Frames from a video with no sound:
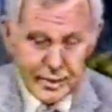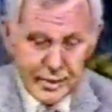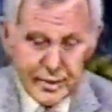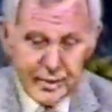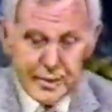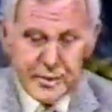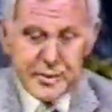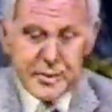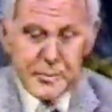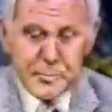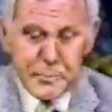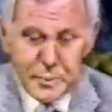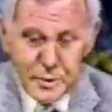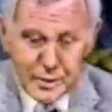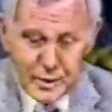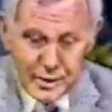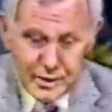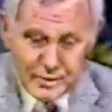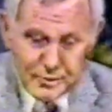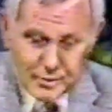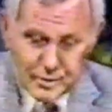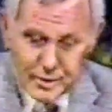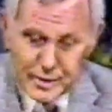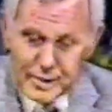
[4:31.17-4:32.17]
It is
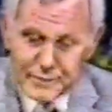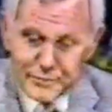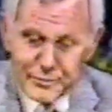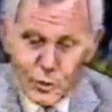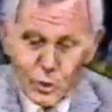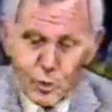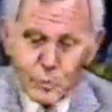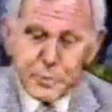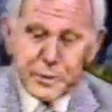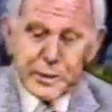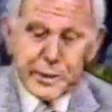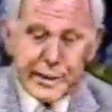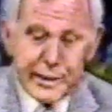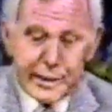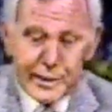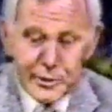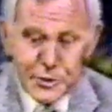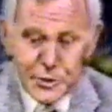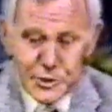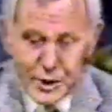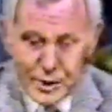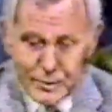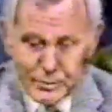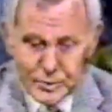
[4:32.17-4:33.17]
impolite to laugh
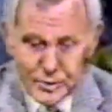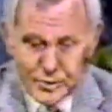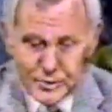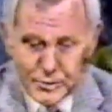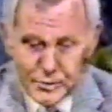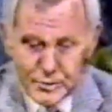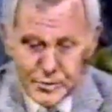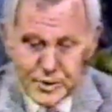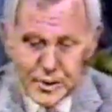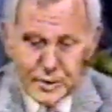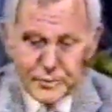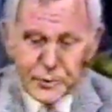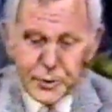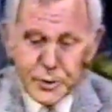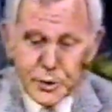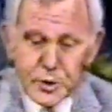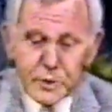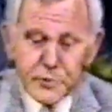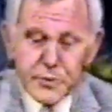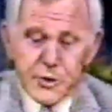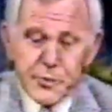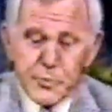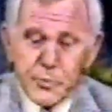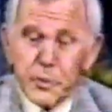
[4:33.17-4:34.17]
openly at shoppers who suffer
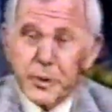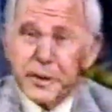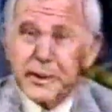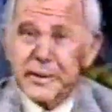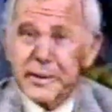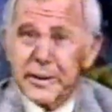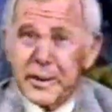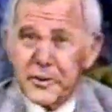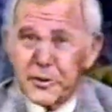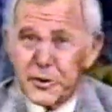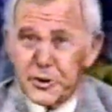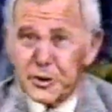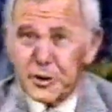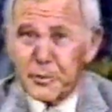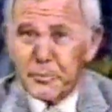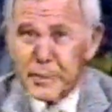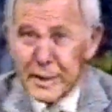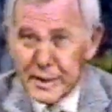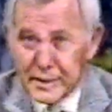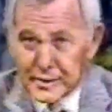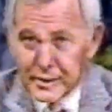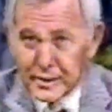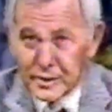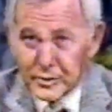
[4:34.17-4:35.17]
nervous breakdowns at the
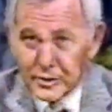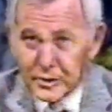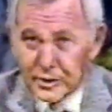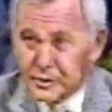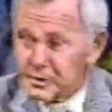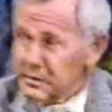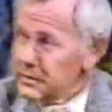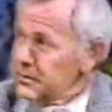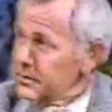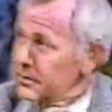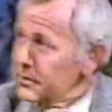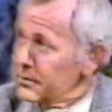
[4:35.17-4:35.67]
meat counter.